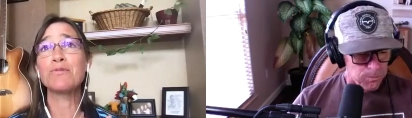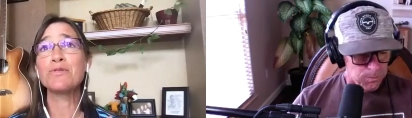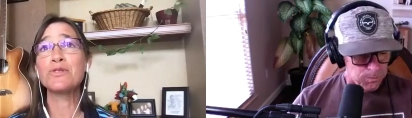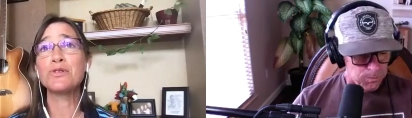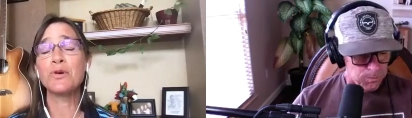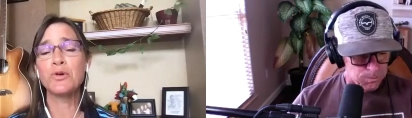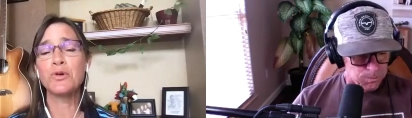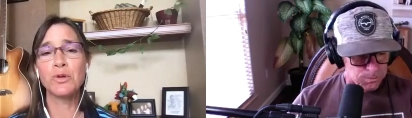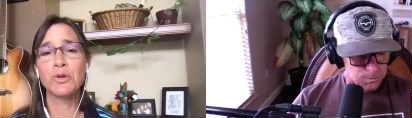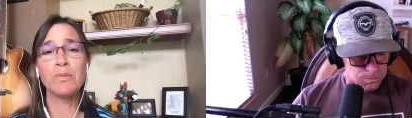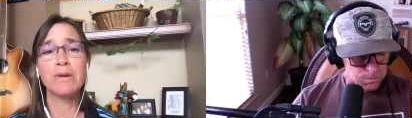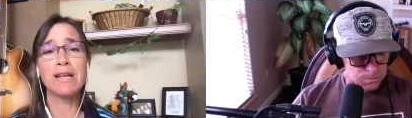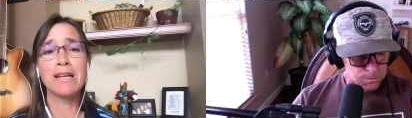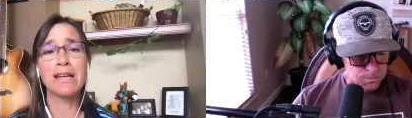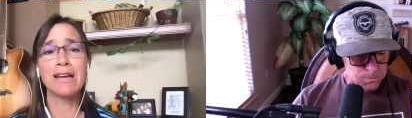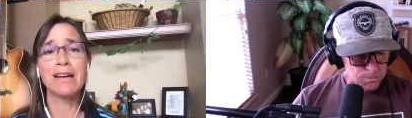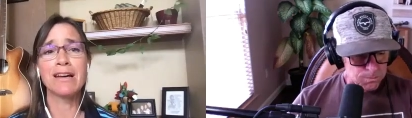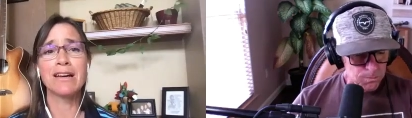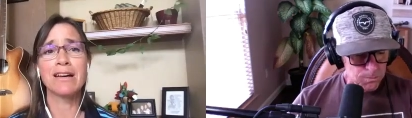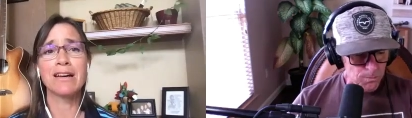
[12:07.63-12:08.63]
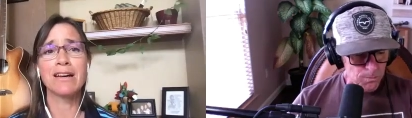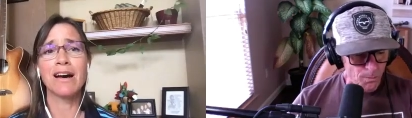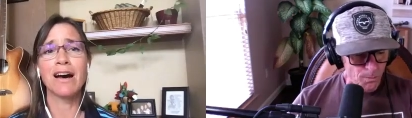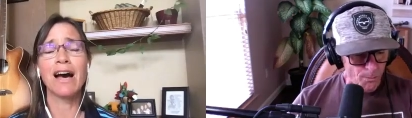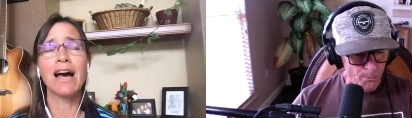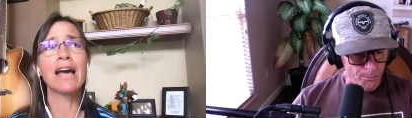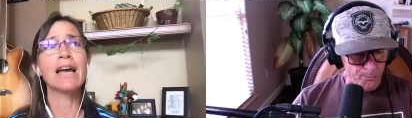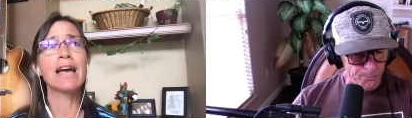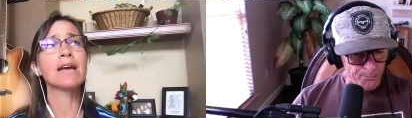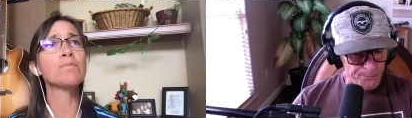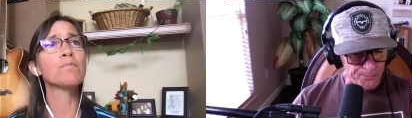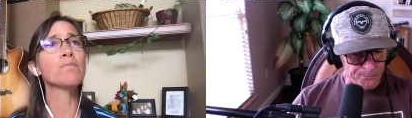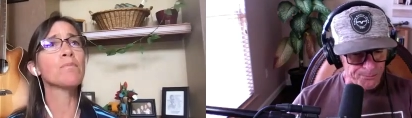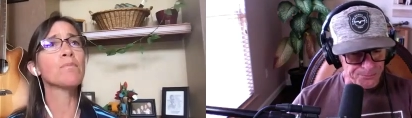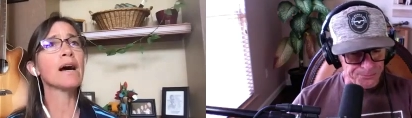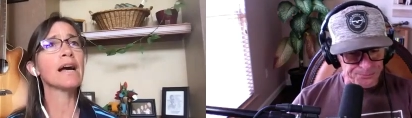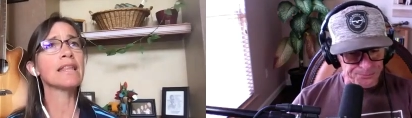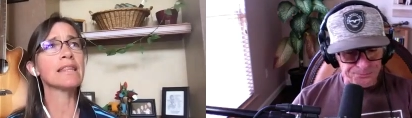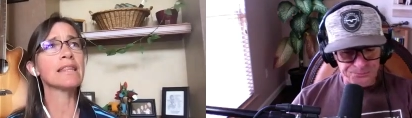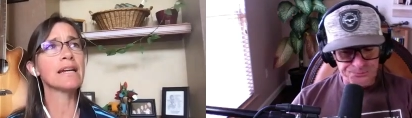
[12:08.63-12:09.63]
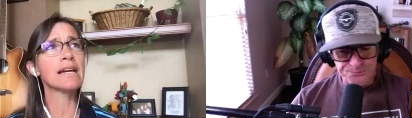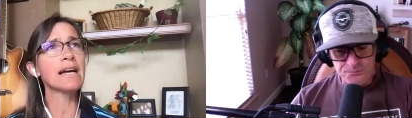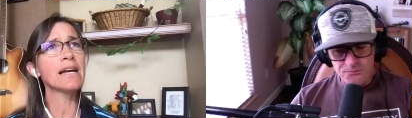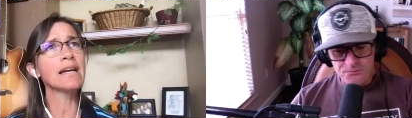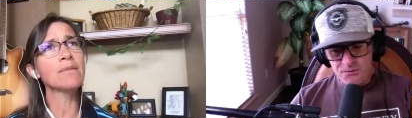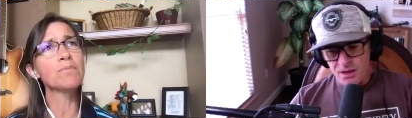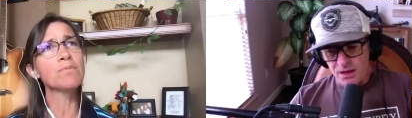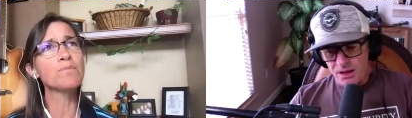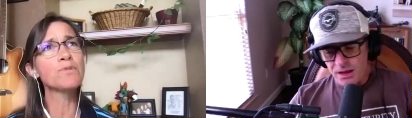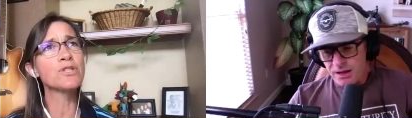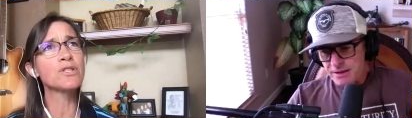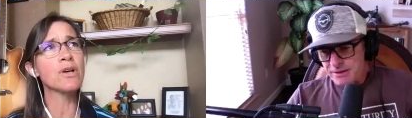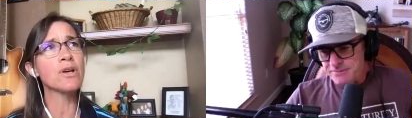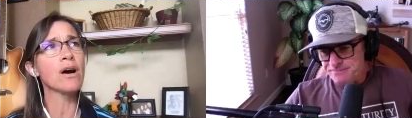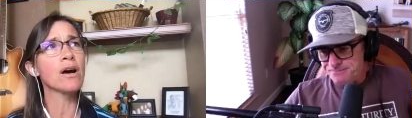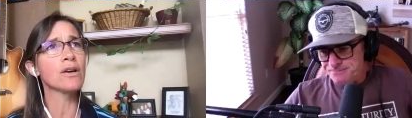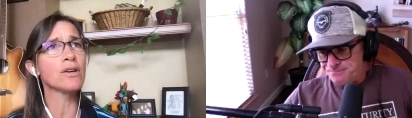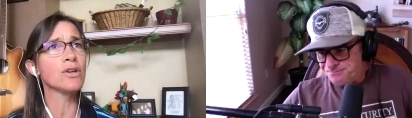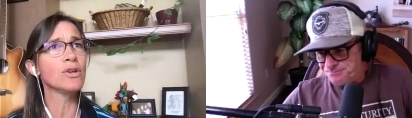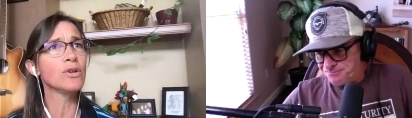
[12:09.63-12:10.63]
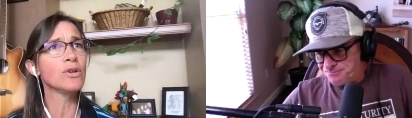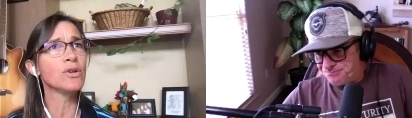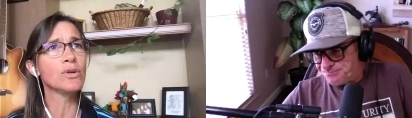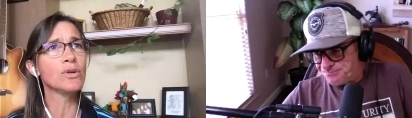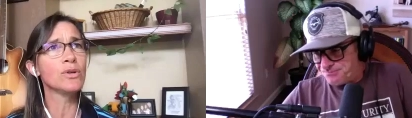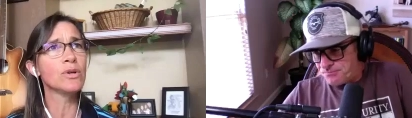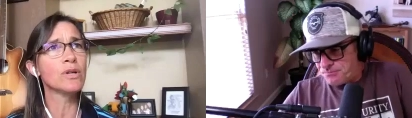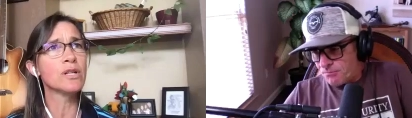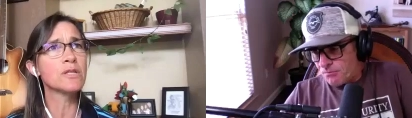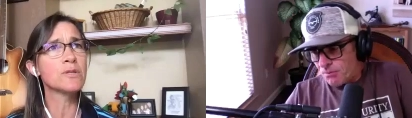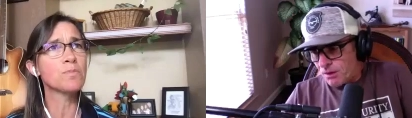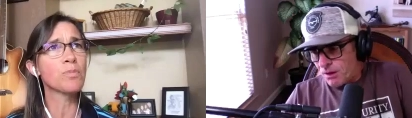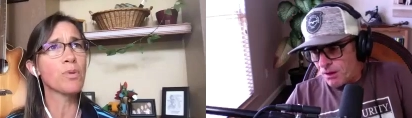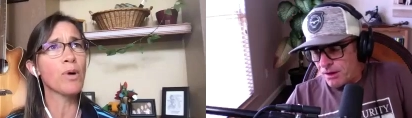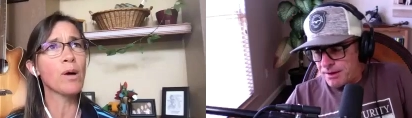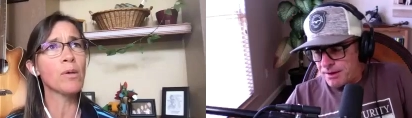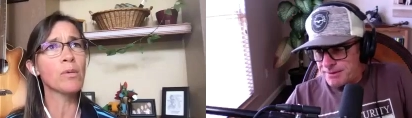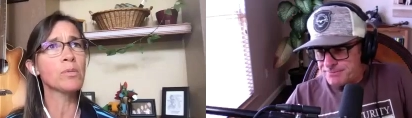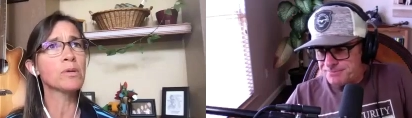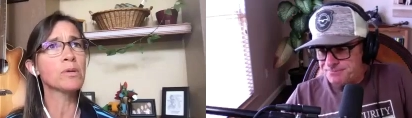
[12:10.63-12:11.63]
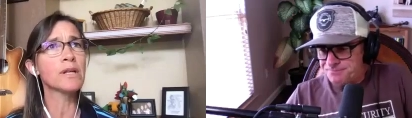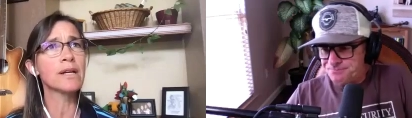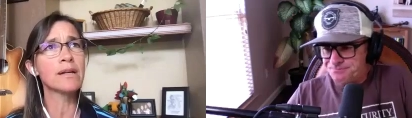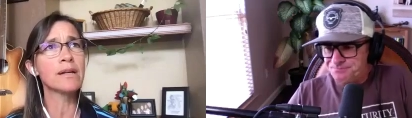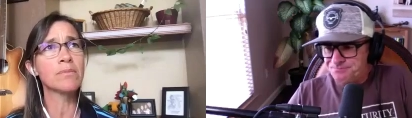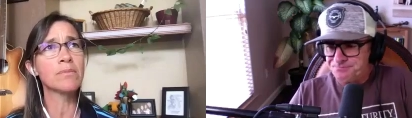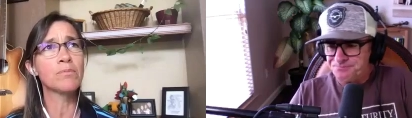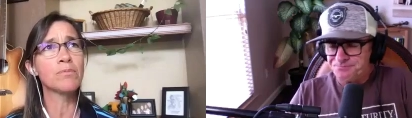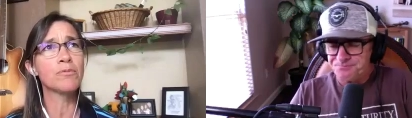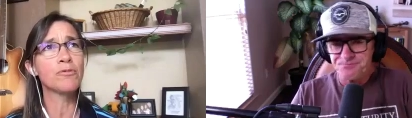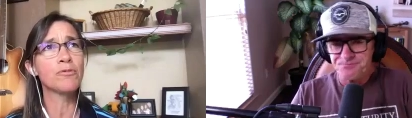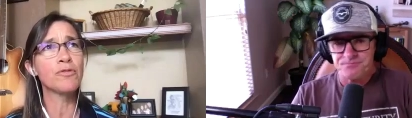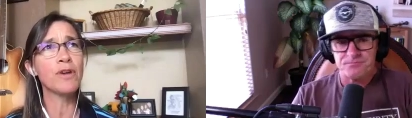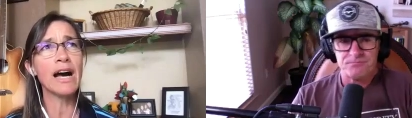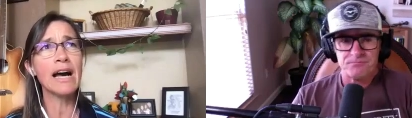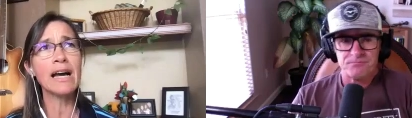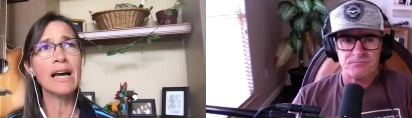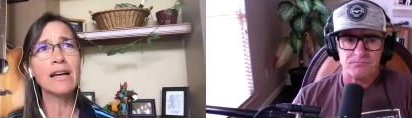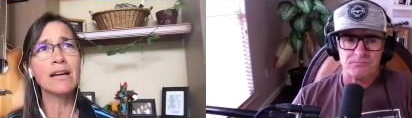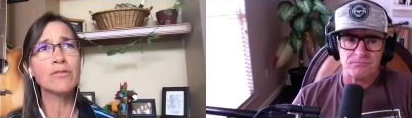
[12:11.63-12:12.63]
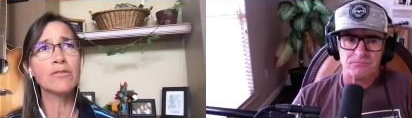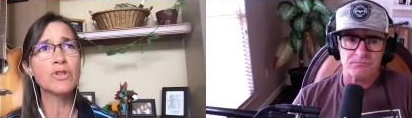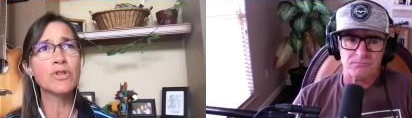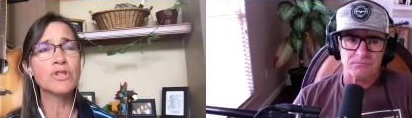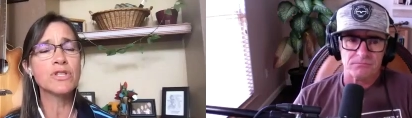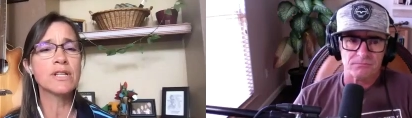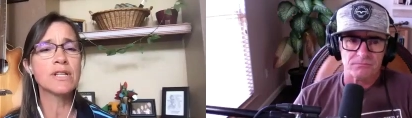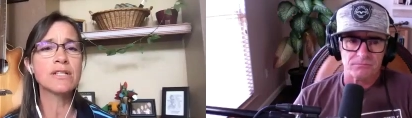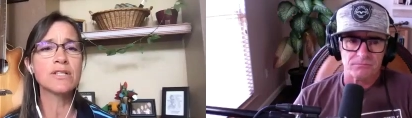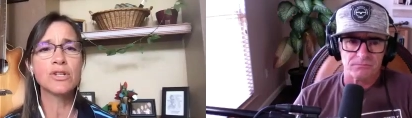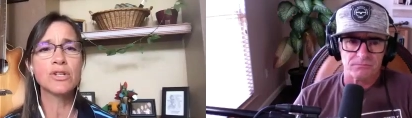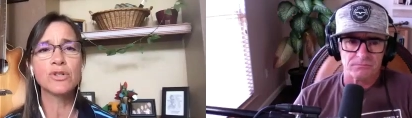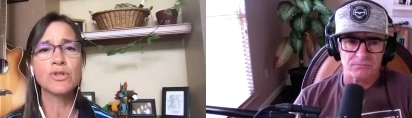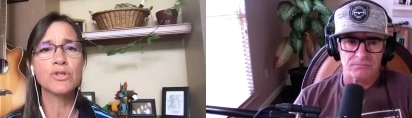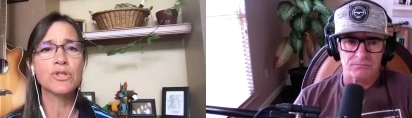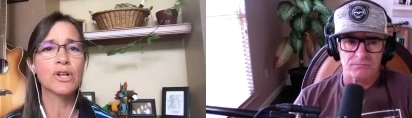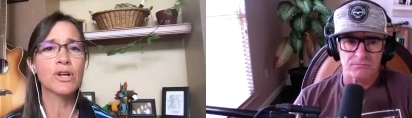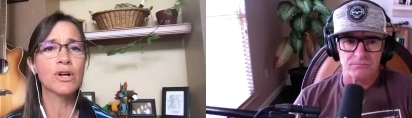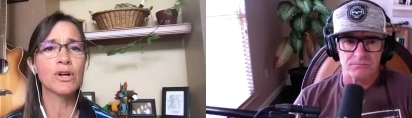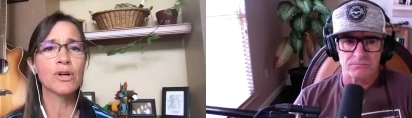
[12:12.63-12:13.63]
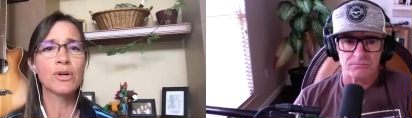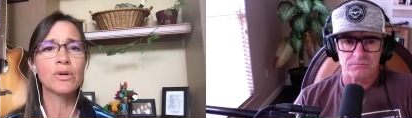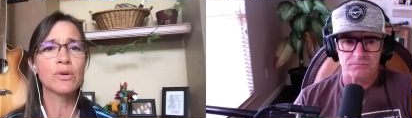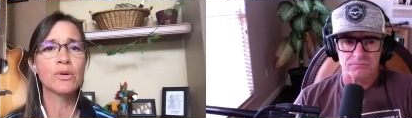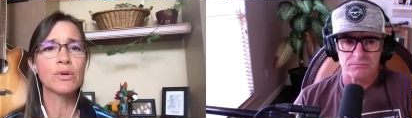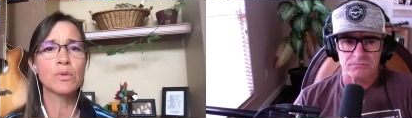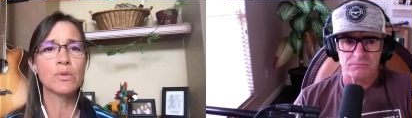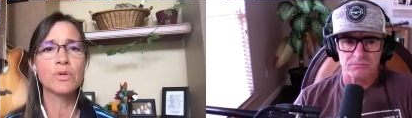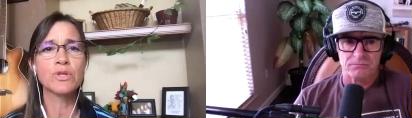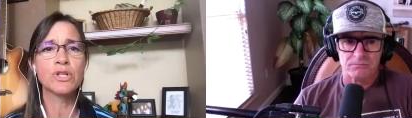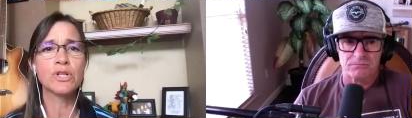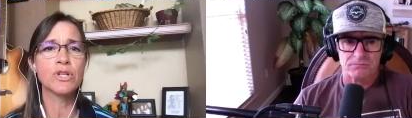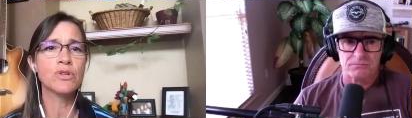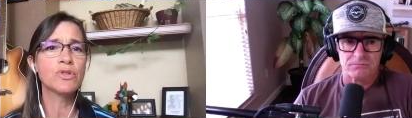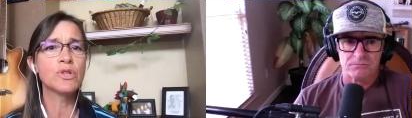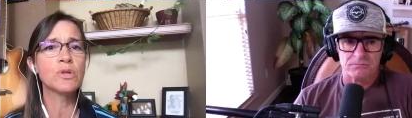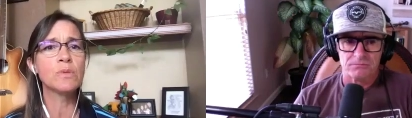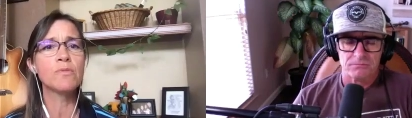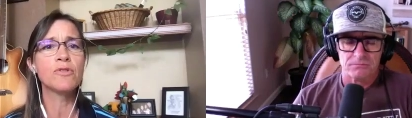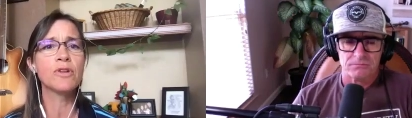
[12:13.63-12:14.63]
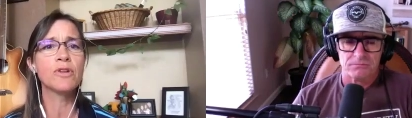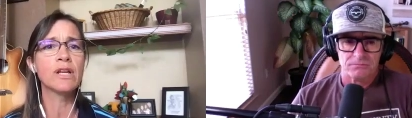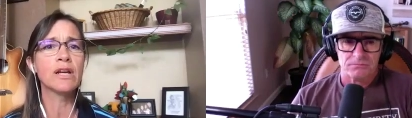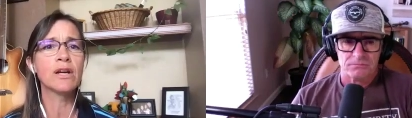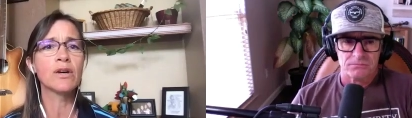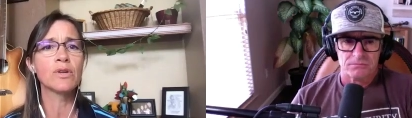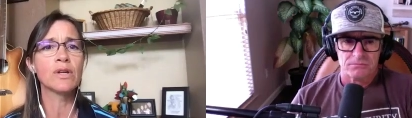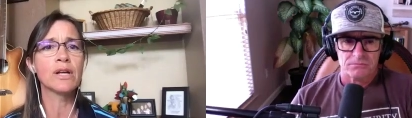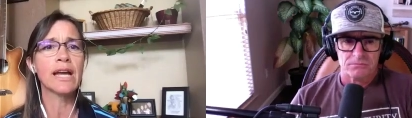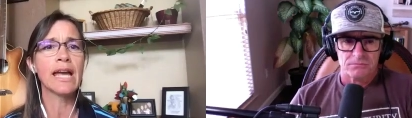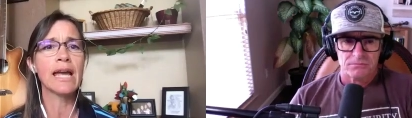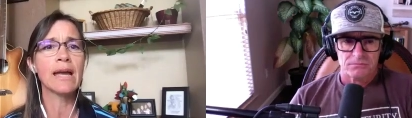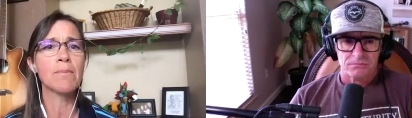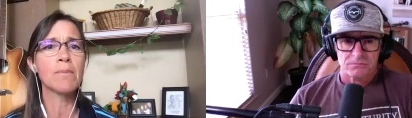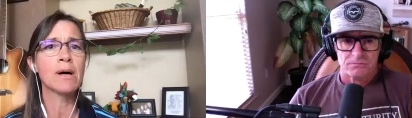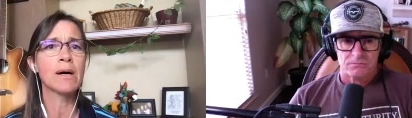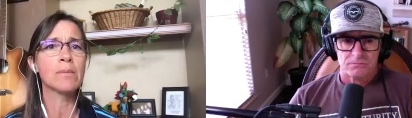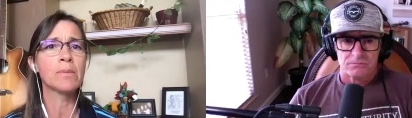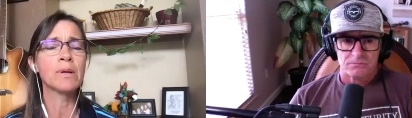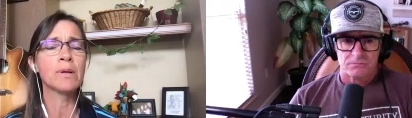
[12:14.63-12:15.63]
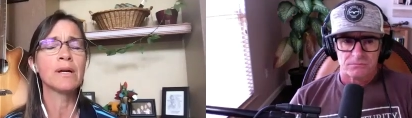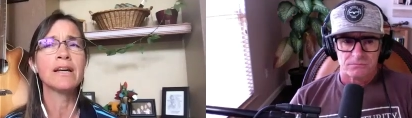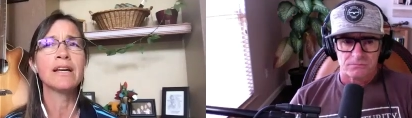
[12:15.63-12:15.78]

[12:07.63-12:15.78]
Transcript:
Speaker 1: social media. I I think I saw you. It's probably five or six years ago. There was a YouTube video that came up